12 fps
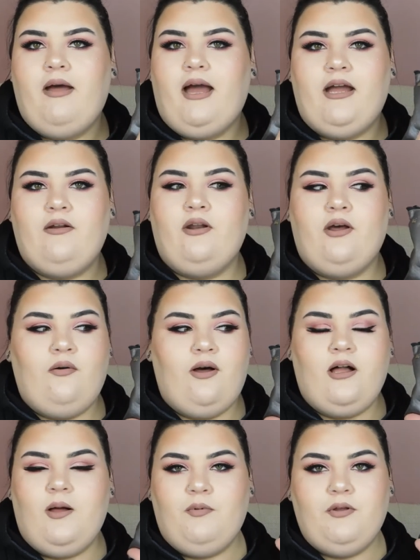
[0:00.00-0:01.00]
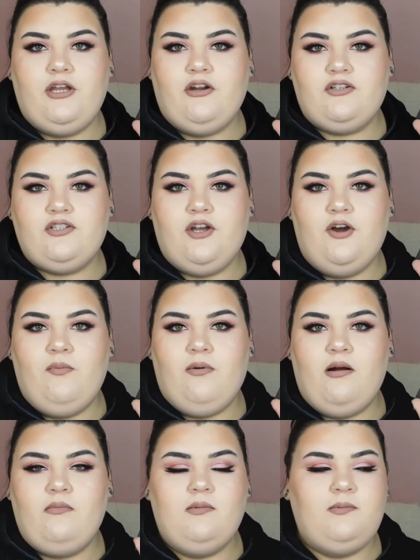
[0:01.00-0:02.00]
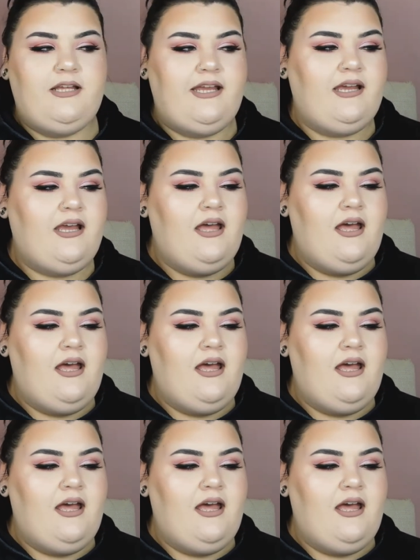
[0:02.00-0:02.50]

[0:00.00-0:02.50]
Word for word: I don't know, a couple years ago probably.